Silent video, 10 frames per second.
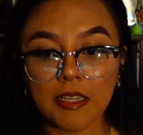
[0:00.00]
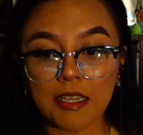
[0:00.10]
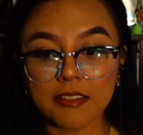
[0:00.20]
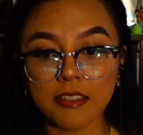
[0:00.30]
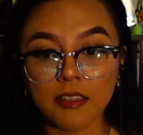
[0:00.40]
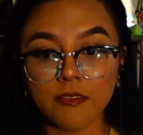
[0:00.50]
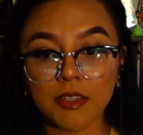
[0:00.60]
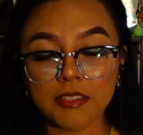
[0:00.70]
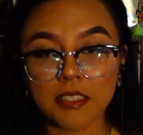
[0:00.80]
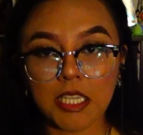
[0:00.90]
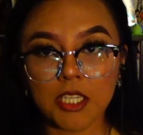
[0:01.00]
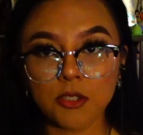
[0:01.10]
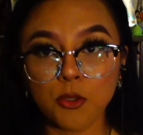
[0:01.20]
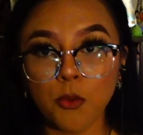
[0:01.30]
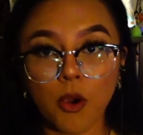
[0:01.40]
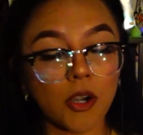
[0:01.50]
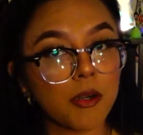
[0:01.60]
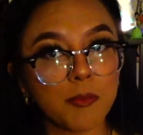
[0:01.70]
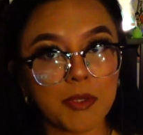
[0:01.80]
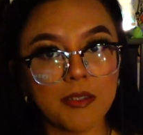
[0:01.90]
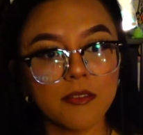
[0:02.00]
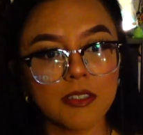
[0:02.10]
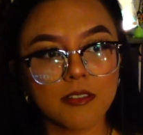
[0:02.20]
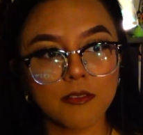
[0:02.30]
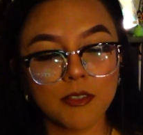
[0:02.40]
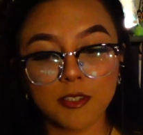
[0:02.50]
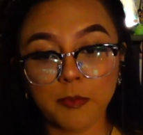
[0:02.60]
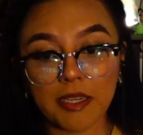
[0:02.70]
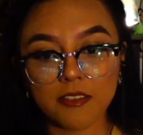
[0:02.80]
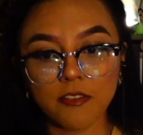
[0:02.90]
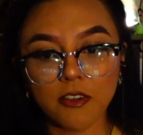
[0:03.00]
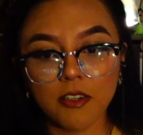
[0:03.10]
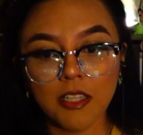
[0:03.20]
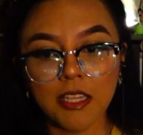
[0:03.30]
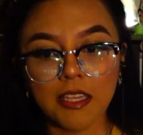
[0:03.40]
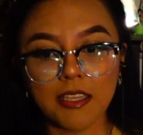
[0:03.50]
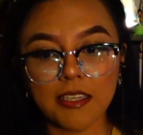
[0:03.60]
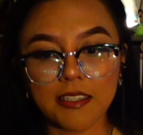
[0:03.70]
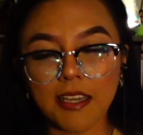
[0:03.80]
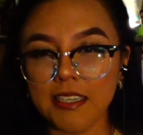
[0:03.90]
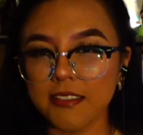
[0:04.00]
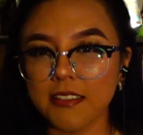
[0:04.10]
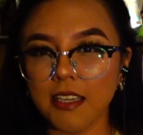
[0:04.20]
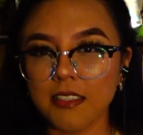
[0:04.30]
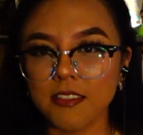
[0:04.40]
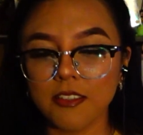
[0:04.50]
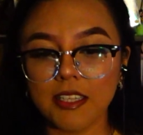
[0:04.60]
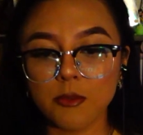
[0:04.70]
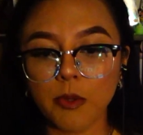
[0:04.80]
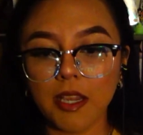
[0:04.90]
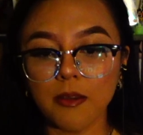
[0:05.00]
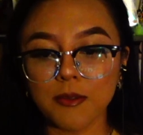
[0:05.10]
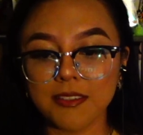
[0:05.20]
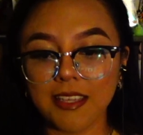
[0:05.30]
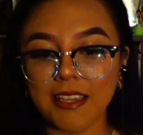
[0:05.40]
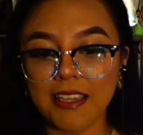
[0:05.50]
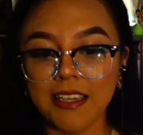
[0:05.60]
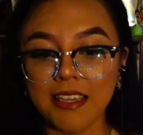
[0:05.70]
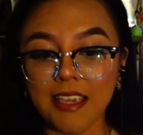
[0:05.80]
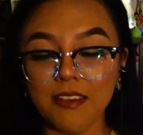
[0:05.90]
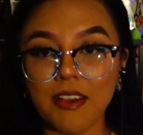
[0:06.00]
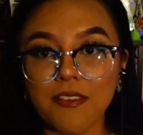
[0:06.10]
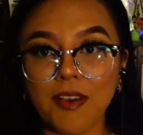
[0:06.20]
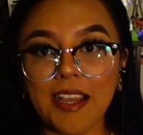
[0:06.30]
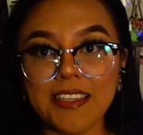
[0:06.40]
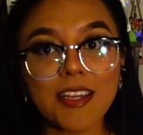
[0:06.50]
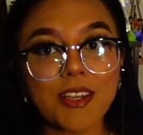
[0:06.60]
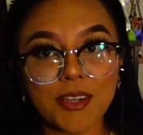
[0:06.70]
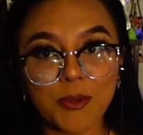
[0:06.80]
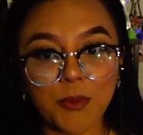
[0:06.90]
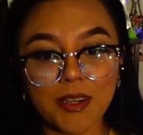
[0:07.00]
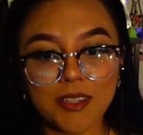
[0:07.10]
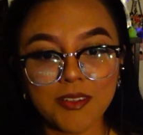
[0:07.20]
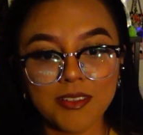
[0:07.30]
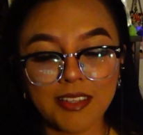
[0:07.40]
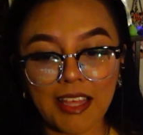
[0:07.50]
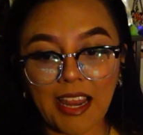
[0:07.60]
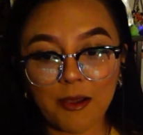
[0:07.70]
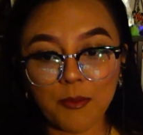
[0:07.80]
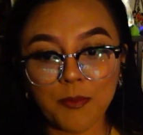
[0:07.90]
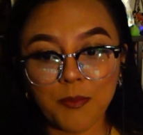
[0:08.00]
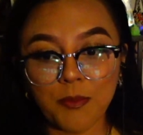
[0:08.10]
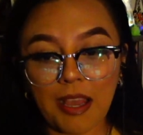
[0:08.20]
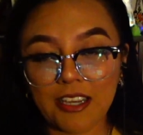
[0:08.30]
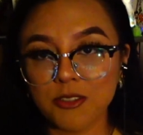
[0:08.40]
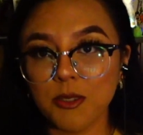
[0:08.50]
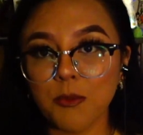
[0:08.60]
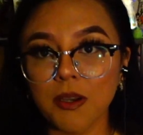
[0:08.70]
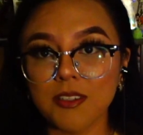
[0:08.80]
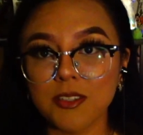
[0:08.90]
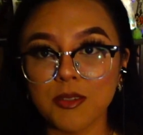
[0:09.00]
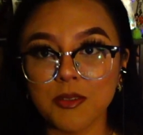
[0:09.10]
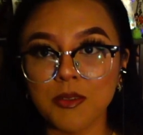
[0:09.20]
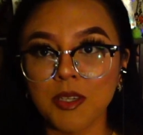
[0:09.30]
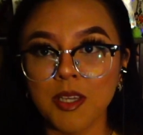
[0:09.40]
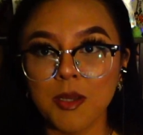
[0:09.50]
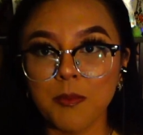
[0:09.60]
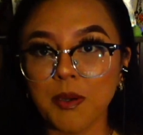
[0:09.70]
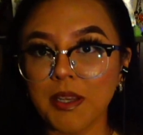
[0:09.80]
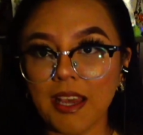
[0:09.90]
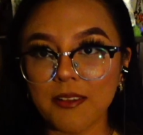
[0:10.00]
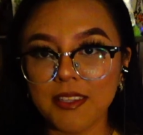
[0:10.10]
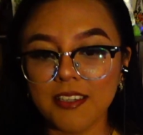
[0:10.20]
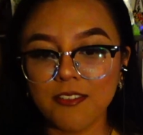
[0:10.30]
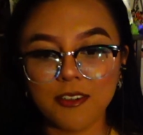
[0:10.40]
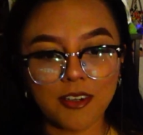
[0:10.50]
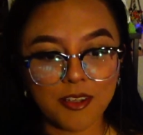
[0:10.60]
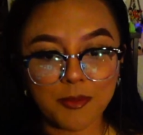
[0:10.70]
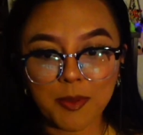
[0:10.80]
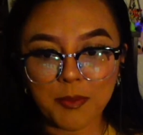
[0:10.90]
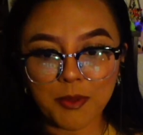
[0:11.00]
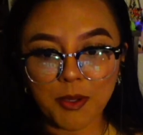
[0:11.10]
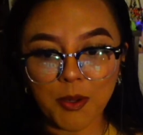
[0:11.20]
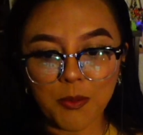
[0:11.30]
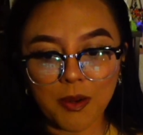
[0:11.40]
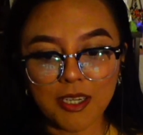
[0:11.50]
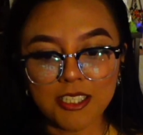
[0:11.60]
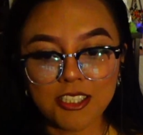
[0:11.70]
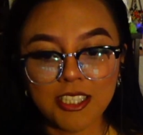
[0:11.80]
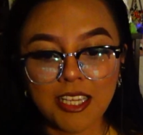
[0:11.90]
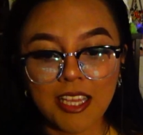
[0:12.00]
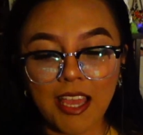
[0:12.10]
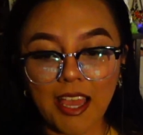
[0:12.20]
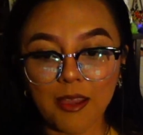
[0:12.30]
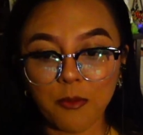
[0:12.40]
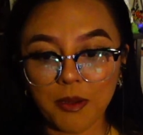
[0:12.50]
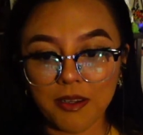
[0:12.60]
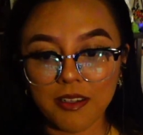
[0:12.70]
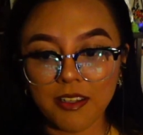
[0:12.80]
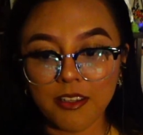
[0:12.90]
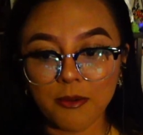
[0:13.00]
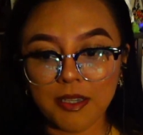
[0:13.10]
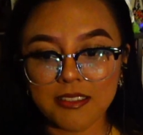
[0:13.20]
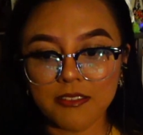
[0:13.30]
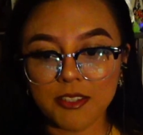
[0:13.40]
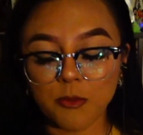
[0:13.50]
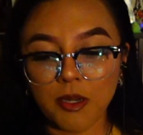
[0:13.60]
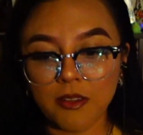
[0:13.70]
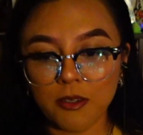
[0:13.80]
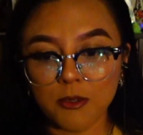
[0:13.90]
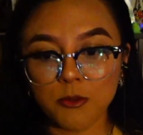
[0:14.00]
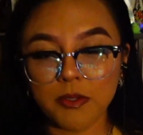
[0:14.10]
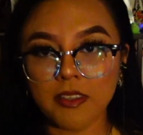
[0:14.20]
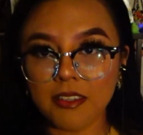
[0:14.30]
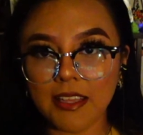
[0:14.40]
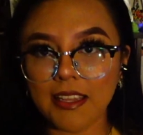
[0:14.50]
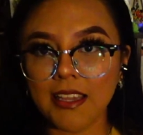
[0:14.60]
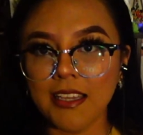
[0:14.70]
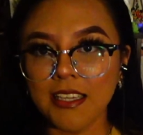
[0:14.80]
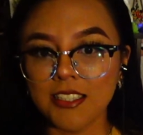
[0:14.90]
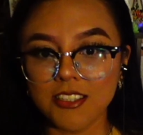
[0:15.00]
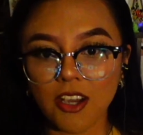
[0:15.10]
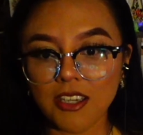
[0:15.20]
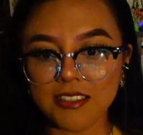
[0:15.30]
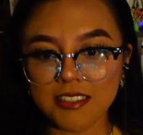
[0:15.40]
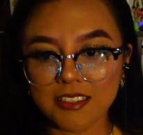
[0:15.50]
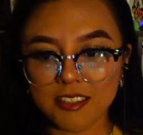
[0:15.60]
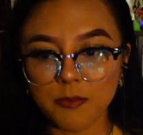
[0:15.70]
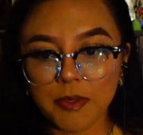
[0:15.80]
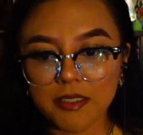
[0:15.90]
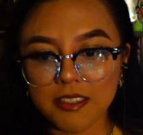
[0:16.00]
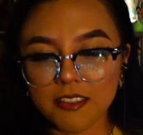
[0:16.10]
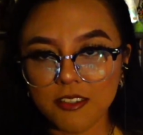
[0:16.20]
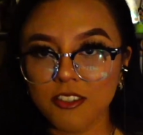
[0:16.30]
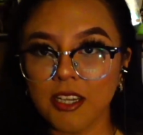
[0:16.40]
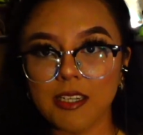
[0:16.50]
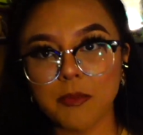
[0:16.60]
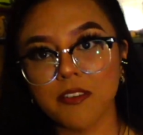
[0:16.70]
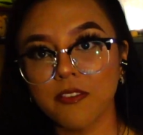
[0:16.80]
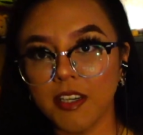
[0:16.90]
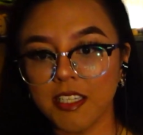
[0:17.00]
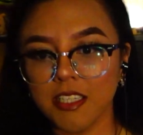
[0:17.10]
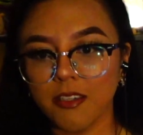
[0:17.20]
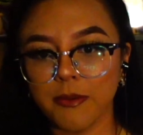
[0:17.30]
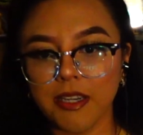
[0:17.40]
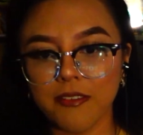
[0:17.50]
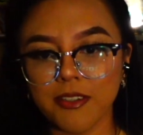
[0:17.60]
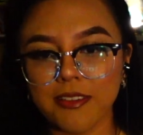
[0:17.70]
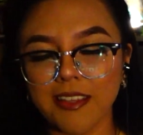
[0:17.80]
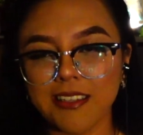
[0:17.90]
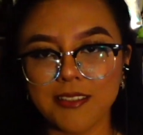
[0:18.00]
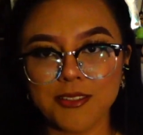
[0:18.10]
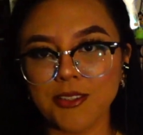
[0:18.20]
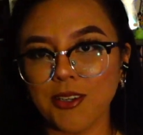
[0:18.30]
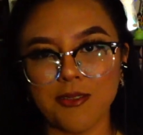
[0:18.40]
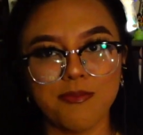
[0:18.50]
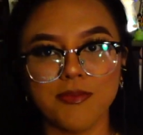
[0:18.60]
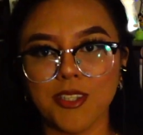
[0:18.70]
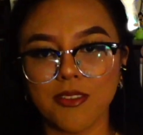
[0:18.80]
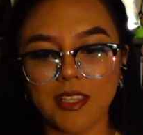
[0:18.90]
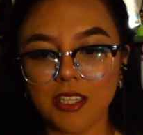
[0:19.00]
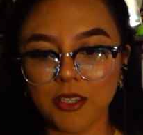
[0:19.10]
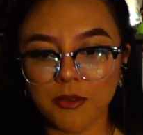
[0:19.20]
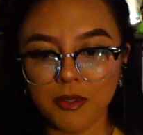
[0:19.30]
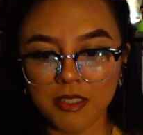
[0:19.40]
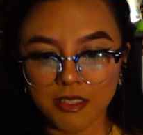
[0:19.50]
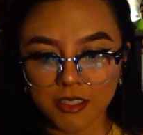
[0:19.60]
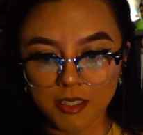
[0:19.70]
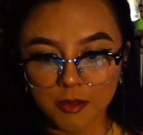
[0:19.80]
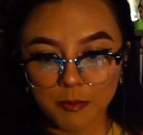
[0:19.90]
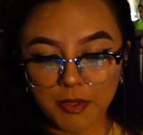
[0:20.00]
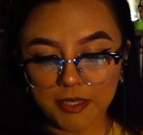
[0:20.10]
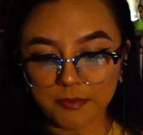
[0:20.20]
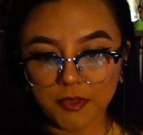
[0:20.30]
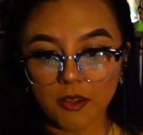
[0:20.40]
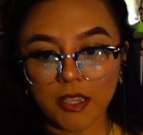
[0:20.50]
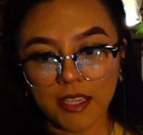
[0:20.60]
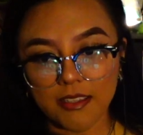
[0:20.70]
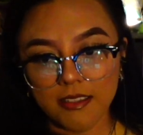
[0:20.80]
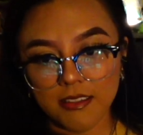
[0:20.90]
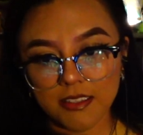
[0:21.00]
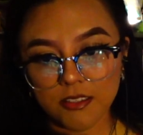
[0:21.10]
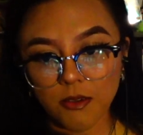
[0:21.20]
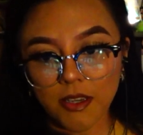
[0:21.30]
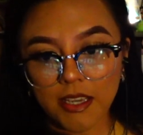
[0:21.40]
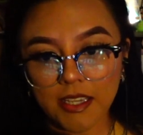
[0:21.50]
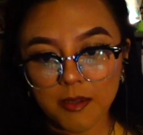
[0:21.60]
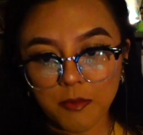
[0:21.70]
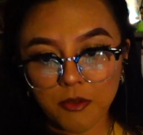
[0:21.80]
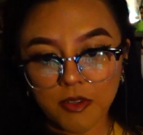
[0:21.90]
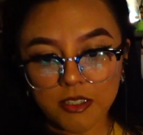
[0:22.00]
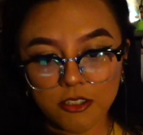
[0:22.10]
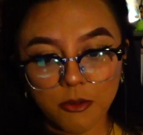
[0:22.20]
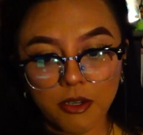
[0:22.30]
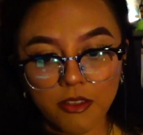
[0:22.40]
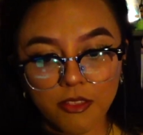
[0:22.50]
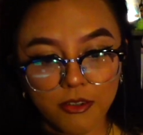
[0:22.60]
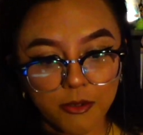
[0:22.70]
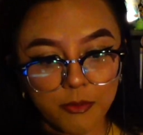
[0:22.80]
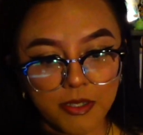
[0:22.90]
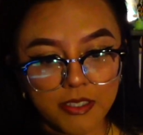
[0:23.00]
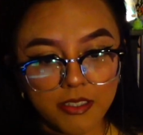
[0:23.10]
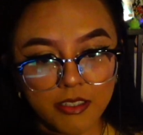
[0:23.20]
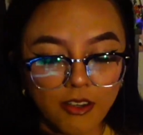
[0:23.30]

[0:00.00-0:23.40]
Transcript: I see investigators who aren't being respectful, it kind of sucks. So that's why I was like, if I find a good one that I actually want to put out there for other people to go watch, I will. Otherwise, if it's one of those where they're like taunting the spirits or trying to be funny or whatever, then, you know, no thank you. But okay, let's go ahead and move on to our third one.